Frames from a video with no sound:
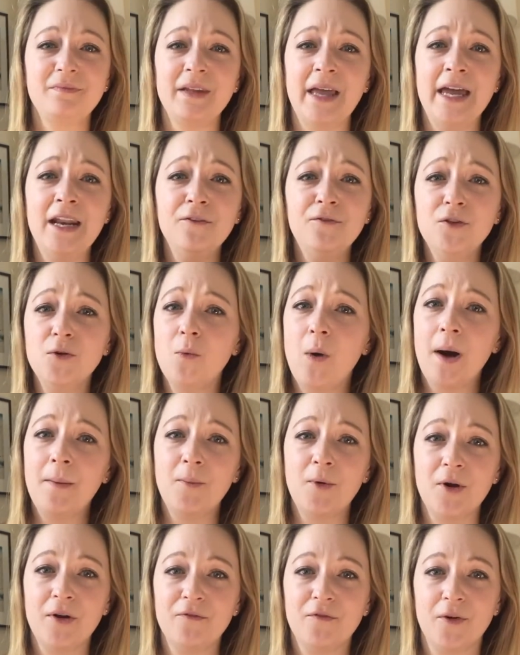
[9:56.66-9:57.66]
And if you want
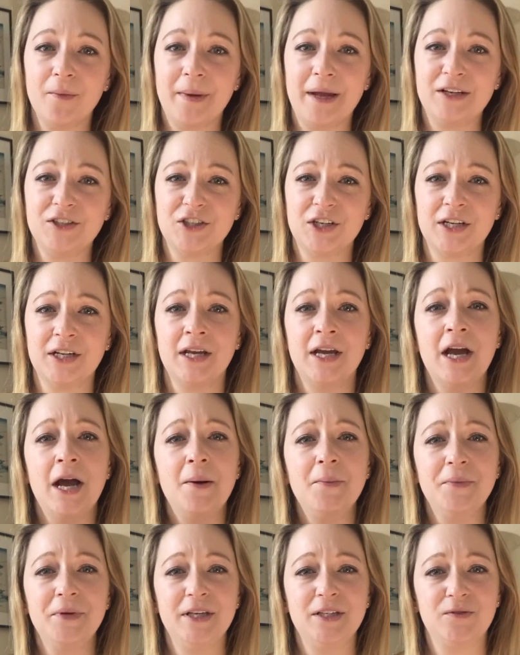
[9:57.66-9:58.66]
more information,
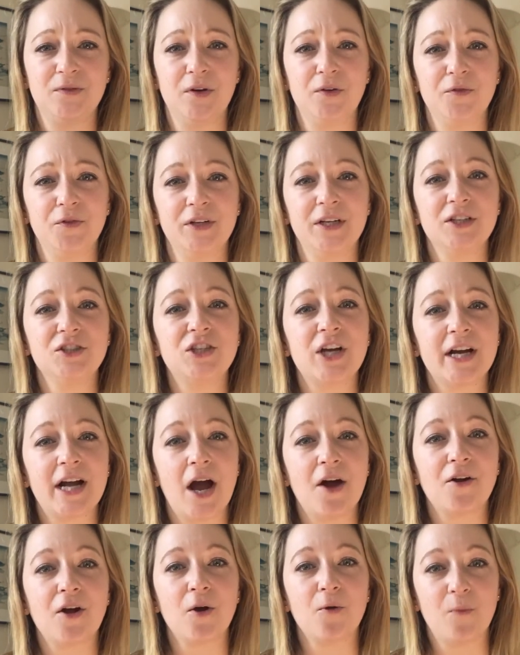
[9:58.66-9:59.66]
please feel free to check
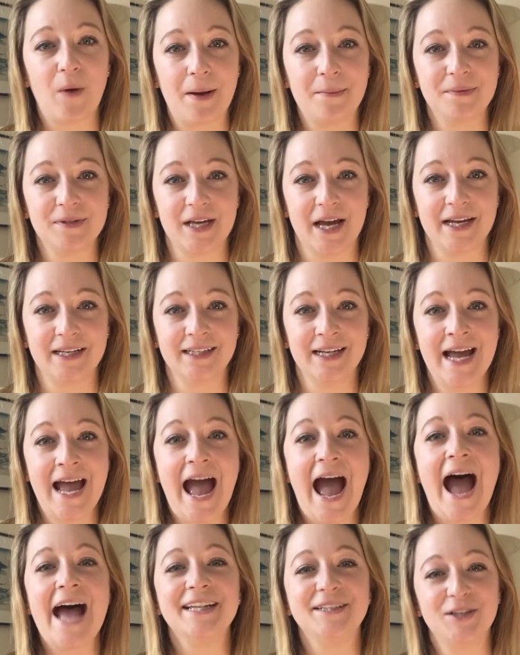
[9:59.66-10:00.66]
out our website
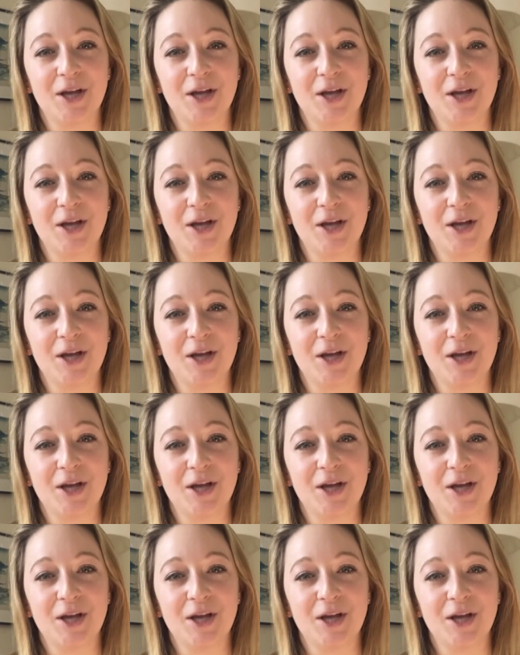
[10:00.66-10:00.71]
at